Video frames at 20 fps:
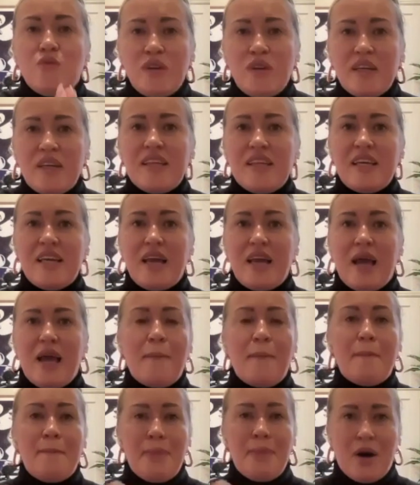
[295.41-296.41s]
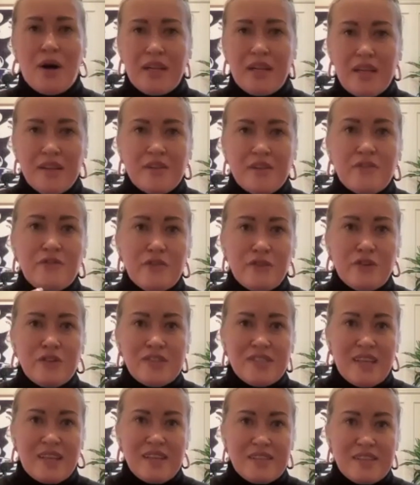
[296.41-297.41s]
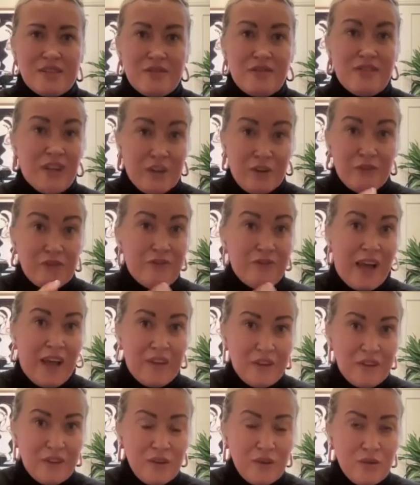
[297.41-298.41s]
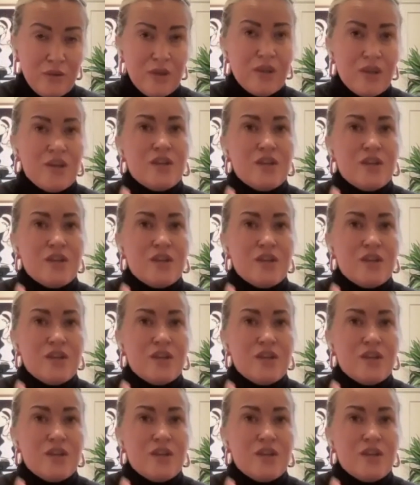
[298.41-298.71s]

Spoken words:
really embody the full sense of their value,